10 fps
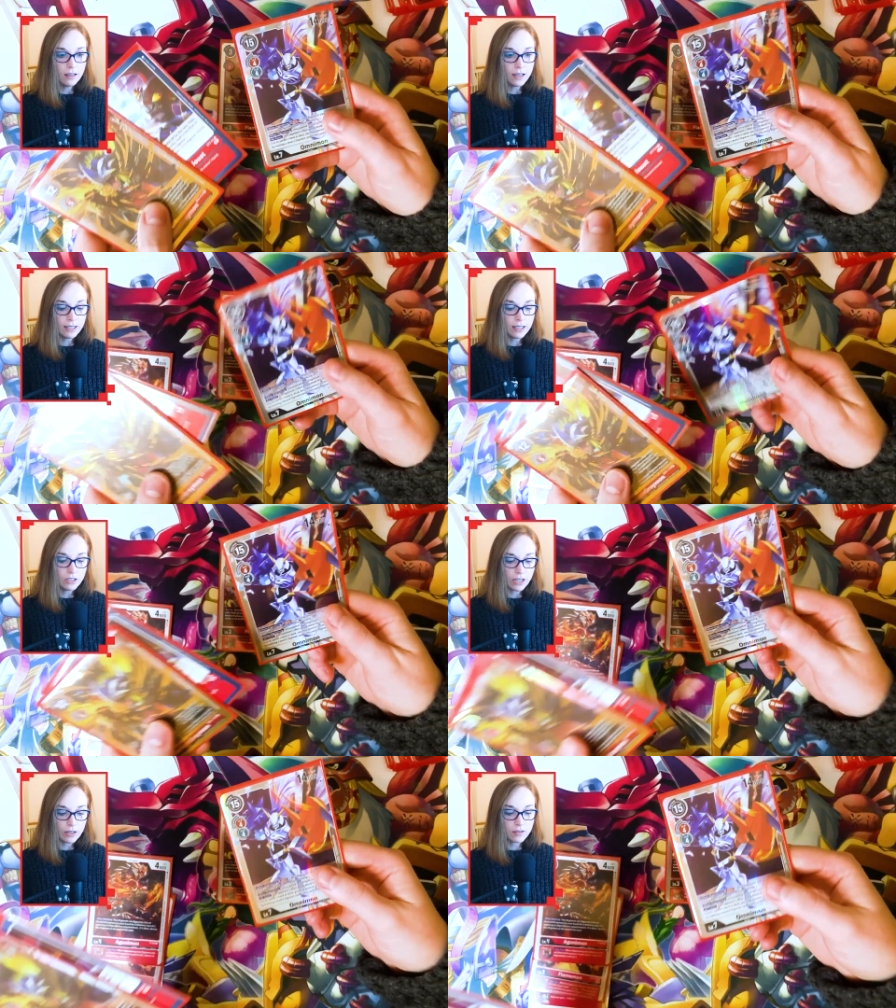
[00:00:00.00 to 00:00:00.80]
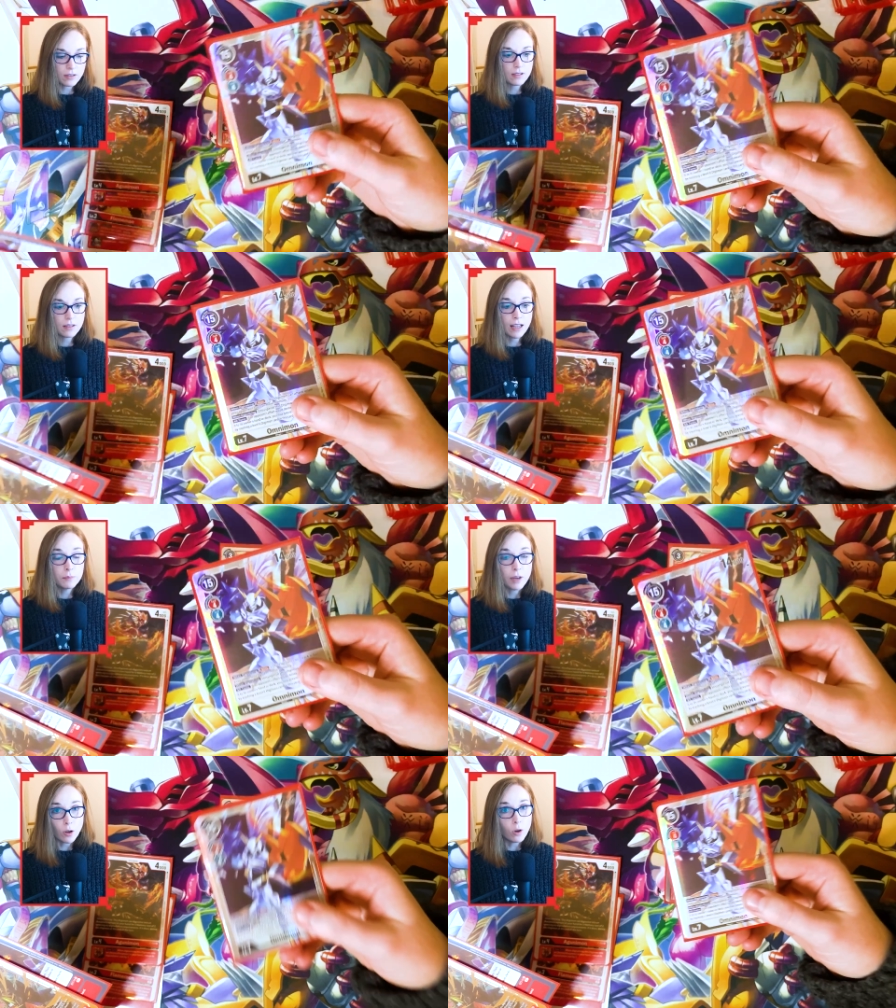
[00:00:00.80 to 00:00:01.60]
Lightning Joust,
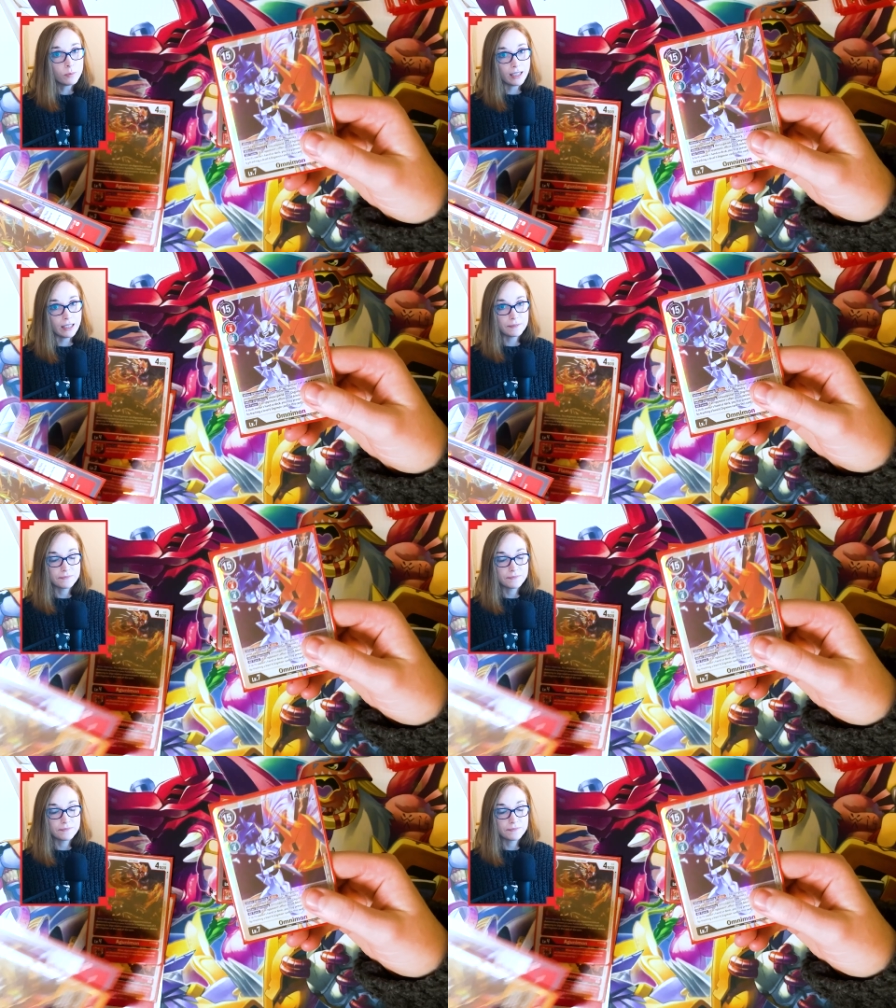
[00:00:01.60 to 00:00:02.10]
and my Omni,